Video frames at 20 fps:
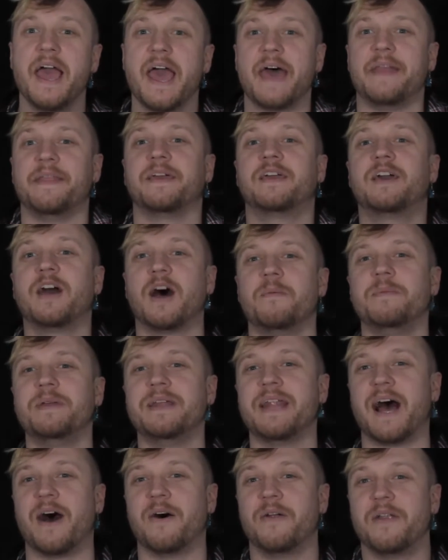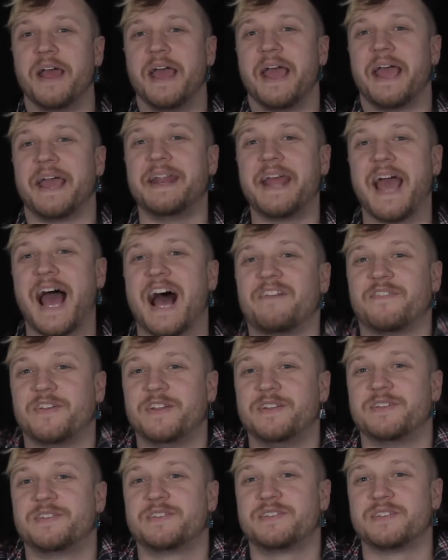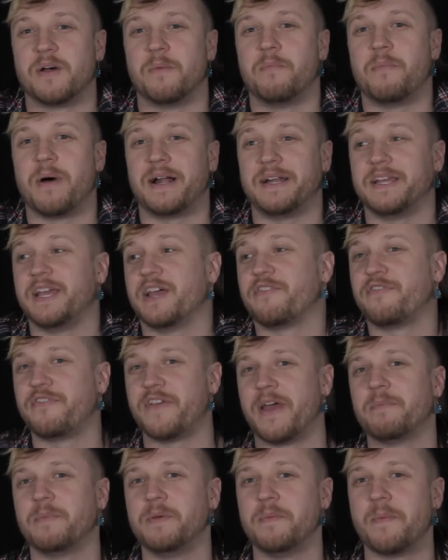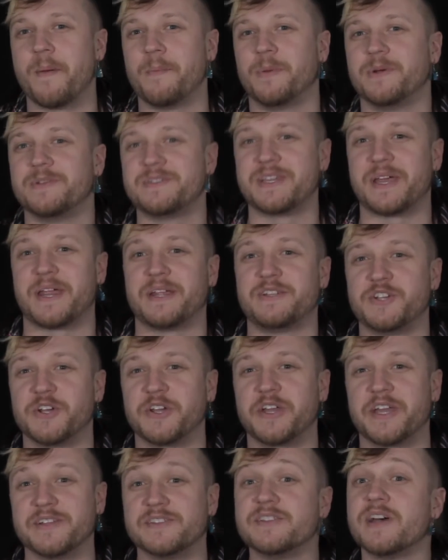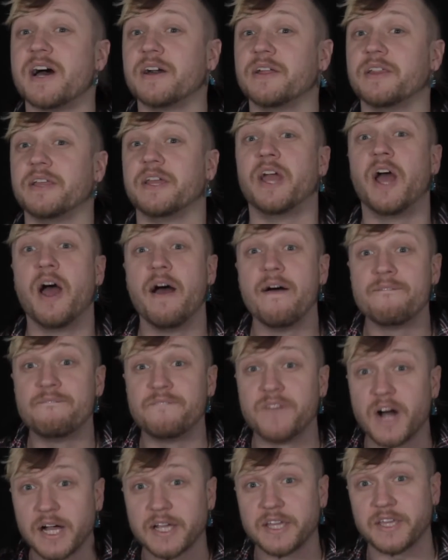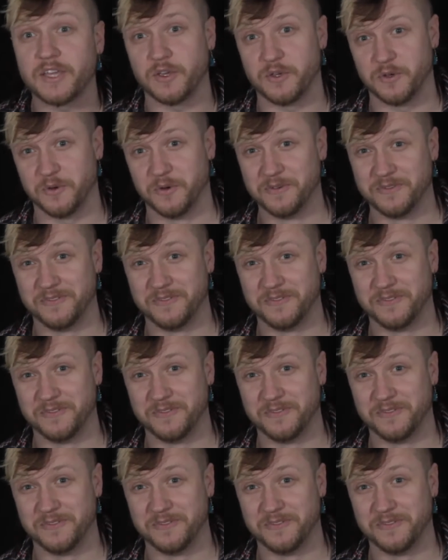and then coming out and having somebody, a family member, say that your kid's ugly. Fuck you,